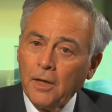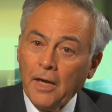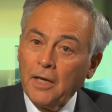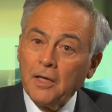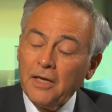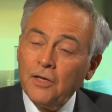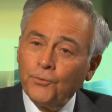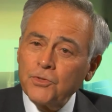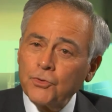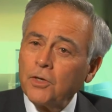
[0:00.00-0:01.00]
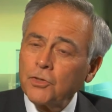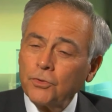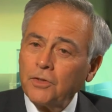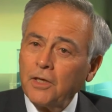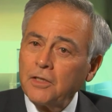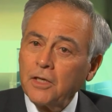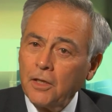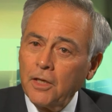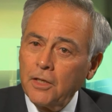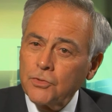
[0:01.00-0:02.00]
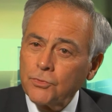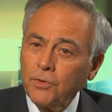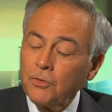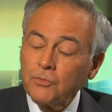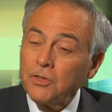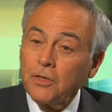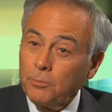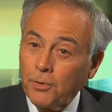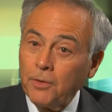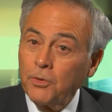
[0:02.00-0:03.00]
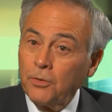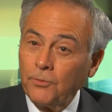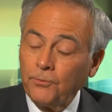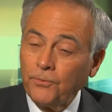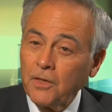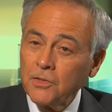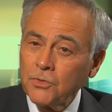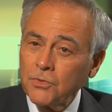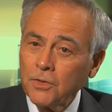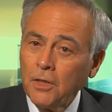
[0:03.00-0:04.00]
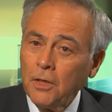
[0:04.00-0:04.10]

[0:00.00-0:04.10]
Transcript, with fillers: and infrastructure that decays, whether it's in the Department of Defense,